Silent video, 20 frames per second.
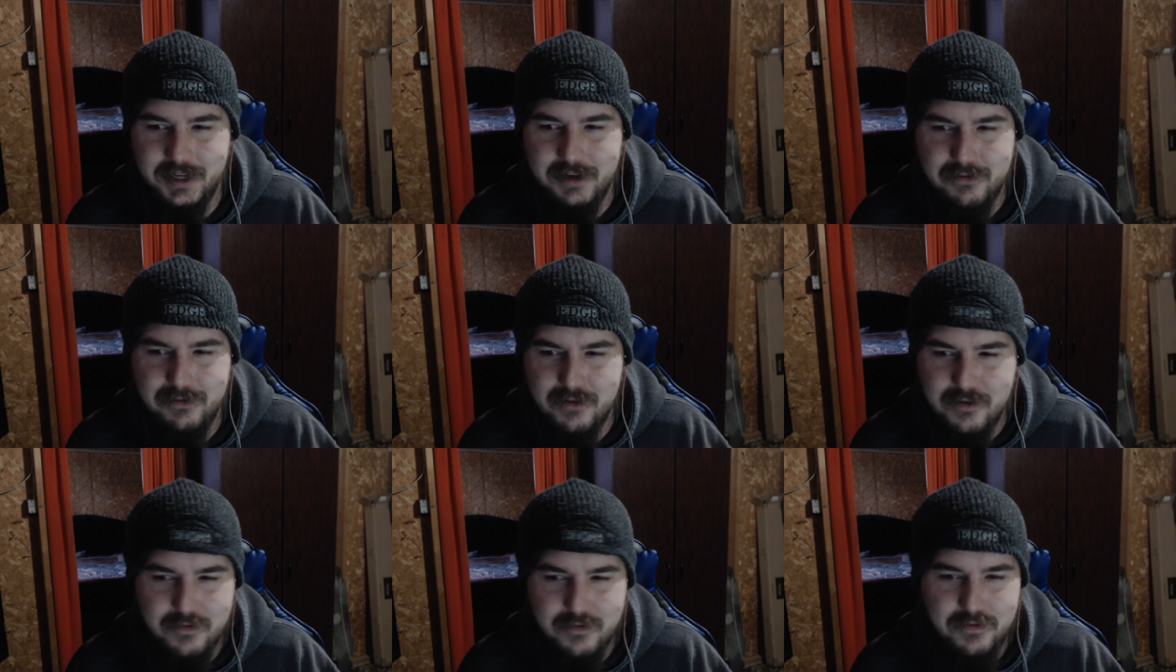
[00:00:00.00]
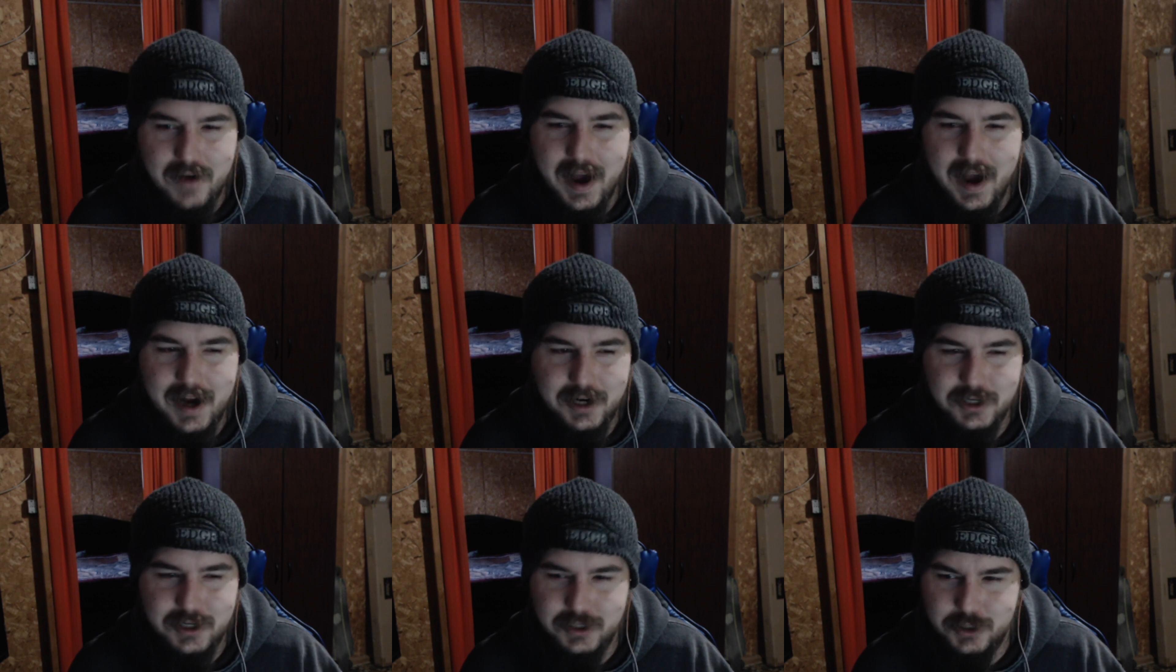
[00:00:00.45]
different
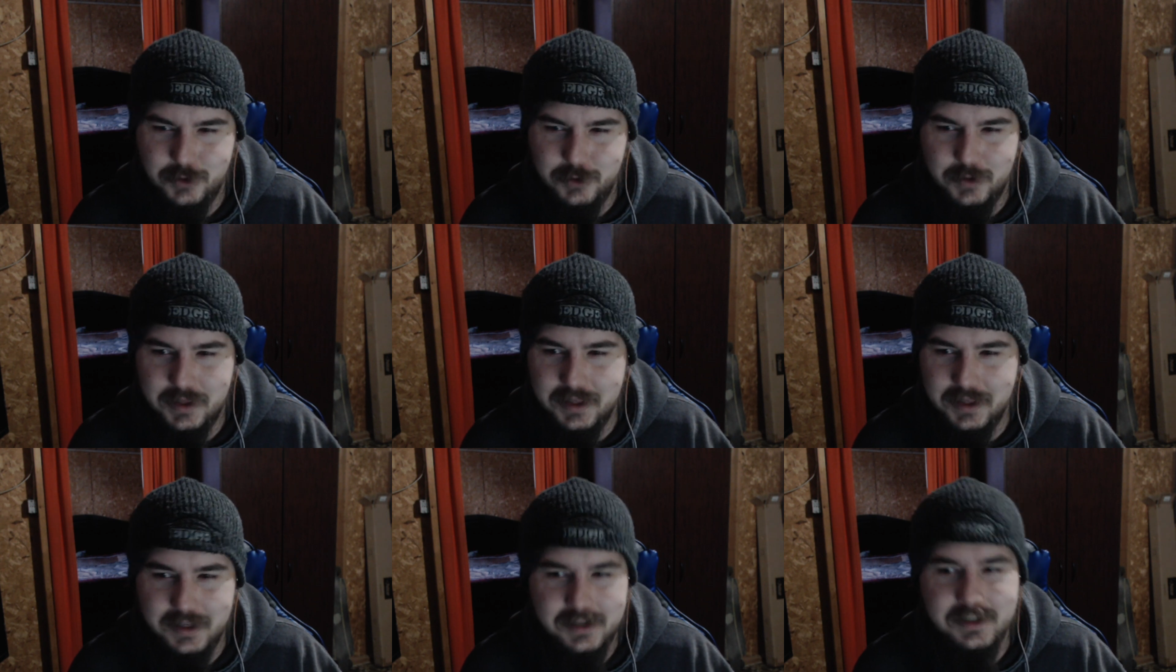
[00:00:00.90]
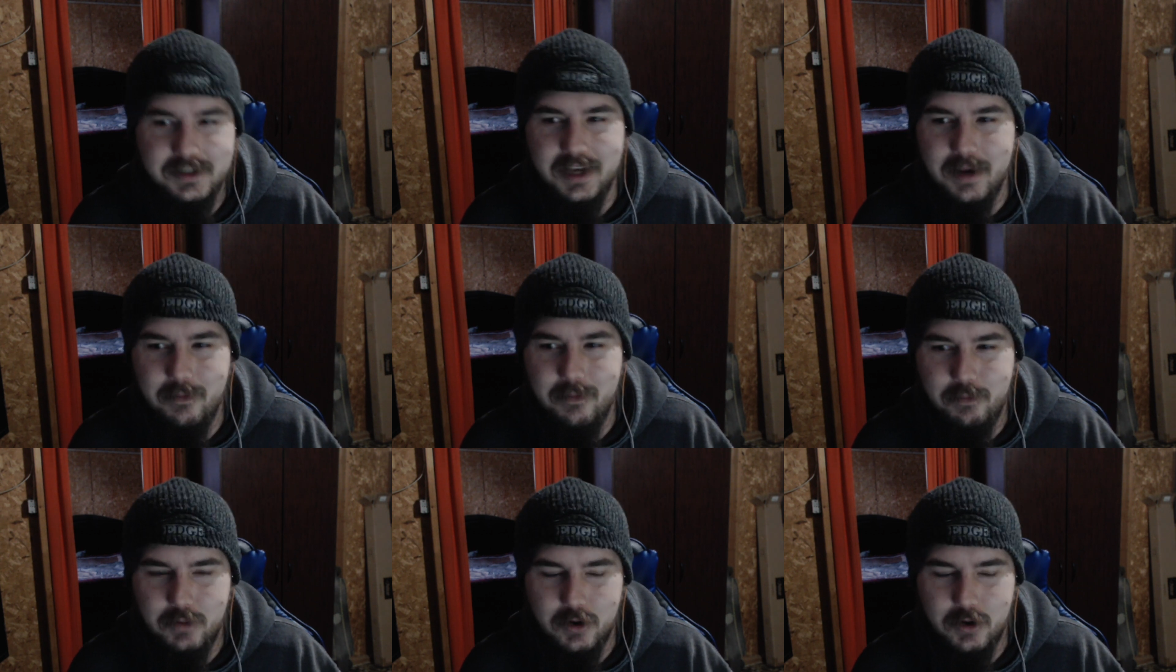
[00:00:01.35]
factions within the
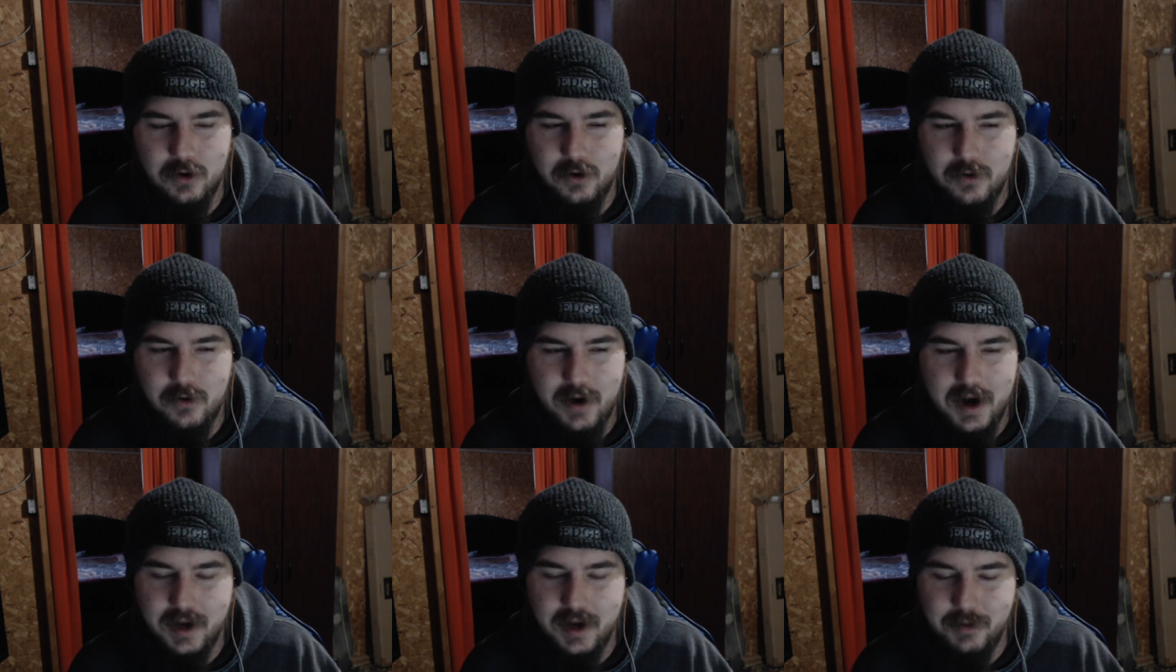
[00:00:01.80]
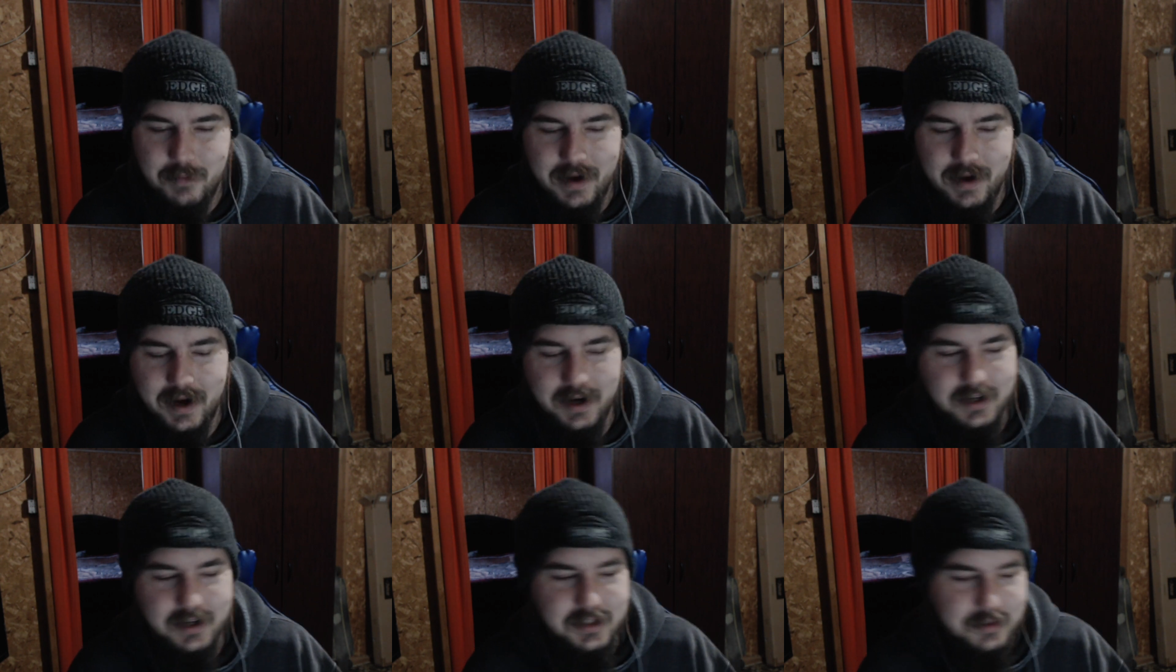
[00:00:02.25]
same bureaucratic
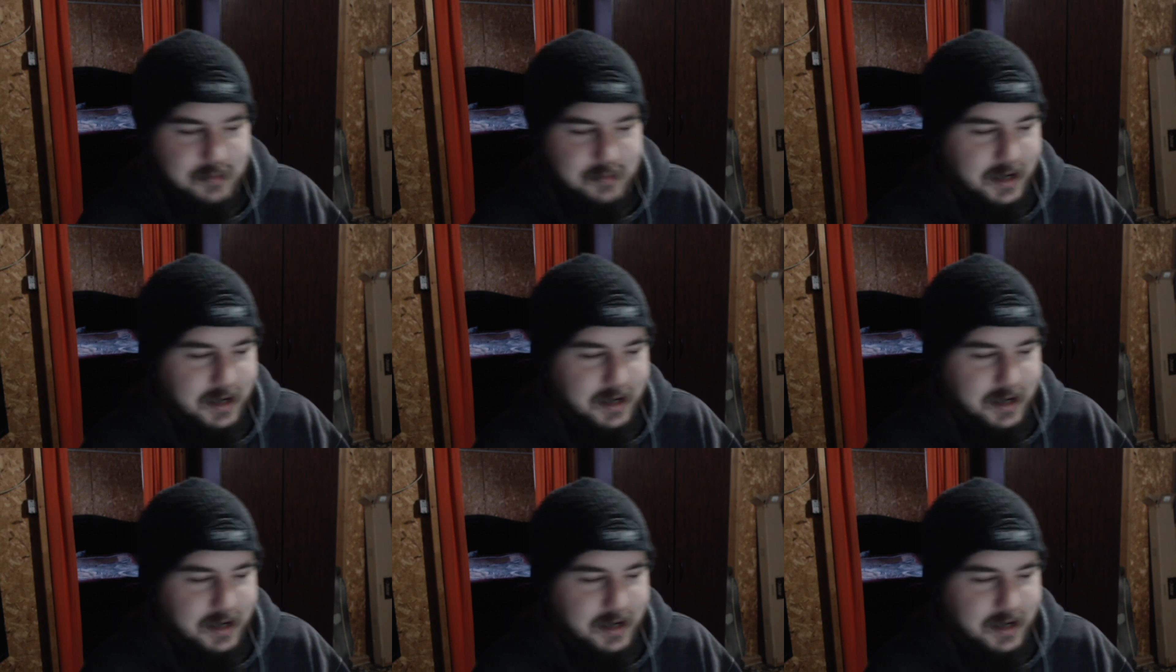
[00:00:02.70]
mechanism.